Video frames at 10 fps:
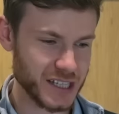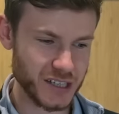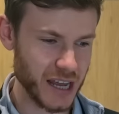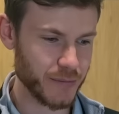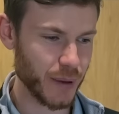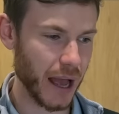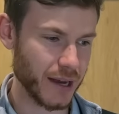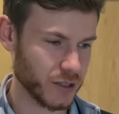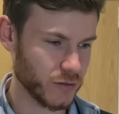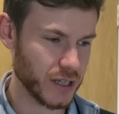the same
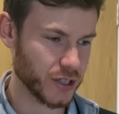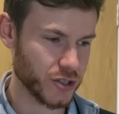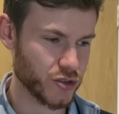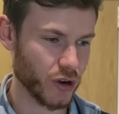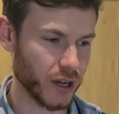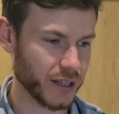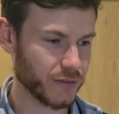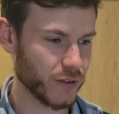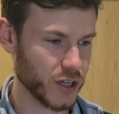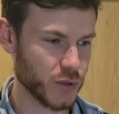pattern, really good strike.
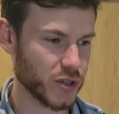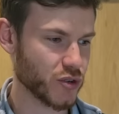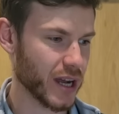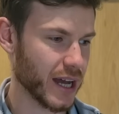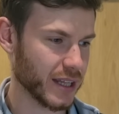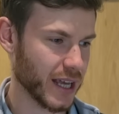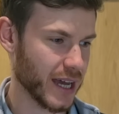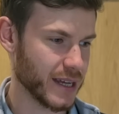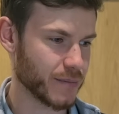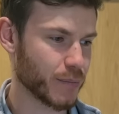First one straight out the
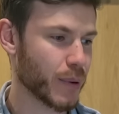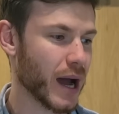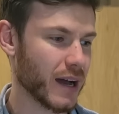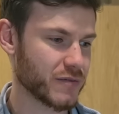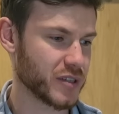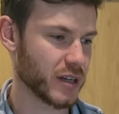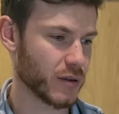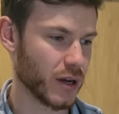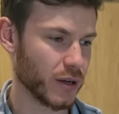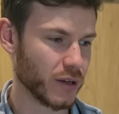gate,
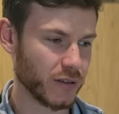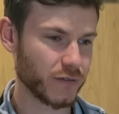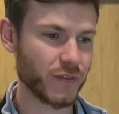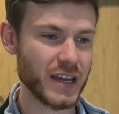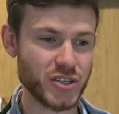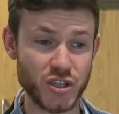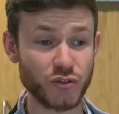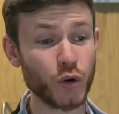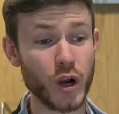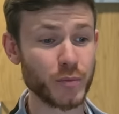0.5, face just 4